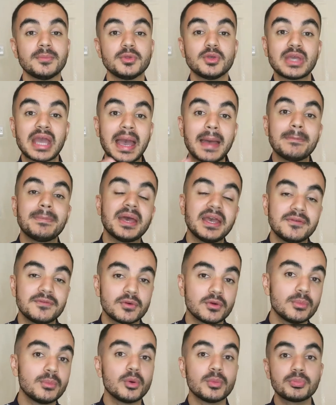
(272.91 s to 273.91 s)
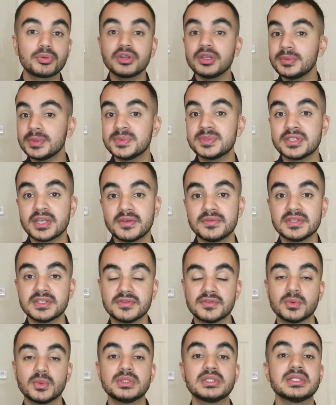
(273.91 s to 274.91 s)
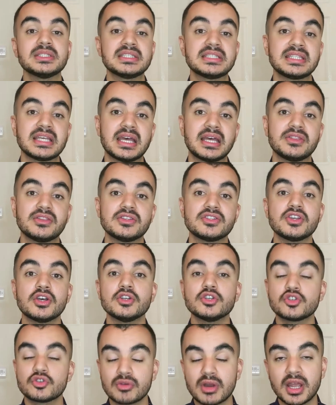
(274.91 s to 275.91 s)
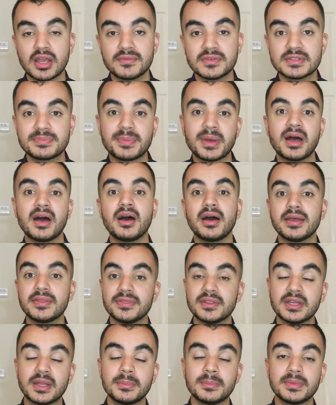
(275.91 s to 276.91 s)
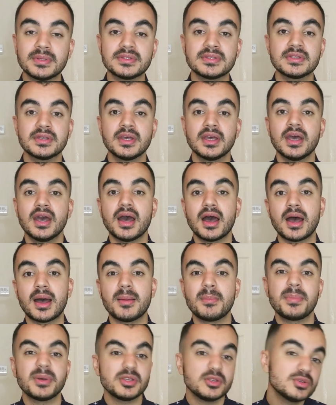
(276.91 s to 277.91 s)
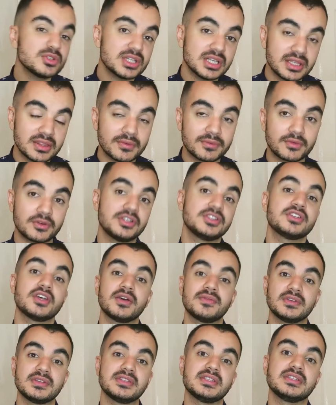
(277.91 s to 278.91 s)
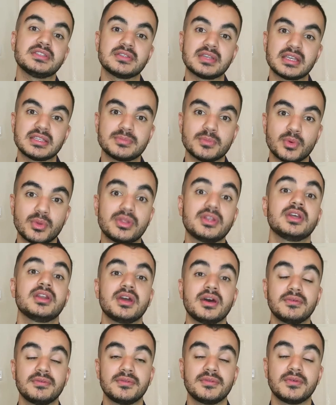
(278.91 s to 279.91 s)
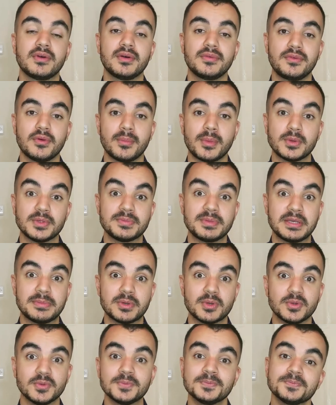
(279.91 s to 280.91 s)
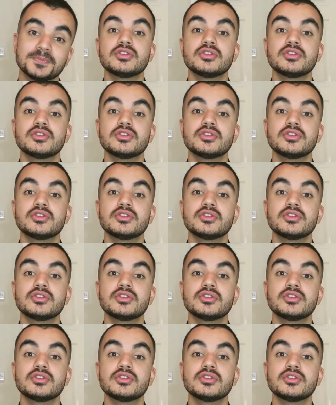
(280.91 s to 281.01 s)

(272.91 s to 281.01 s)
You can pay for a more premium service if you want to understand the certain drivers behind the numbers, but usually the free service is more than enough for most people.